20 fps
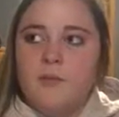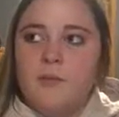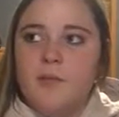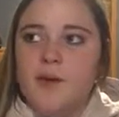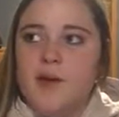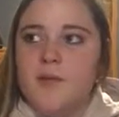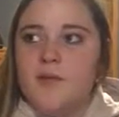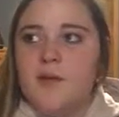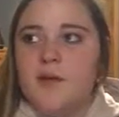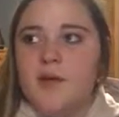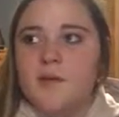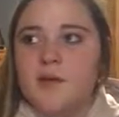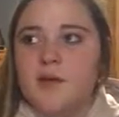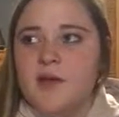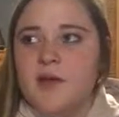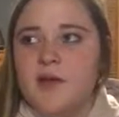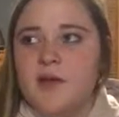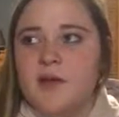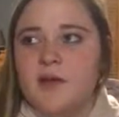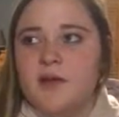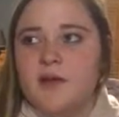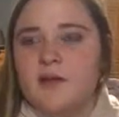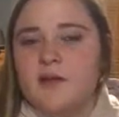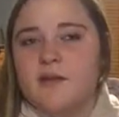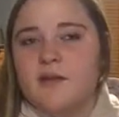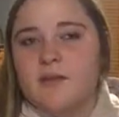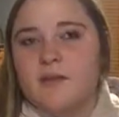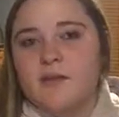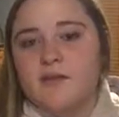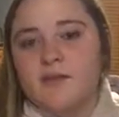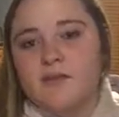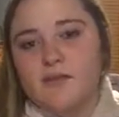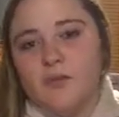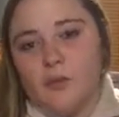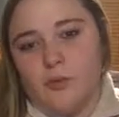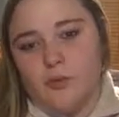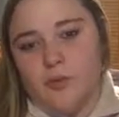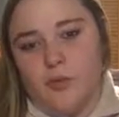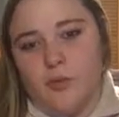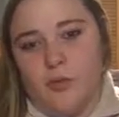but maybe the
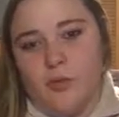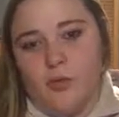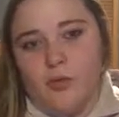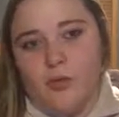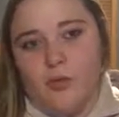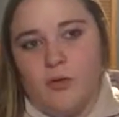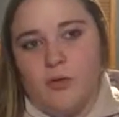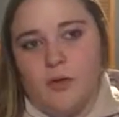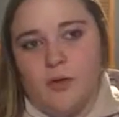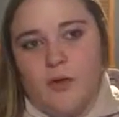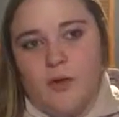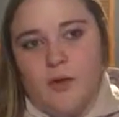foldable,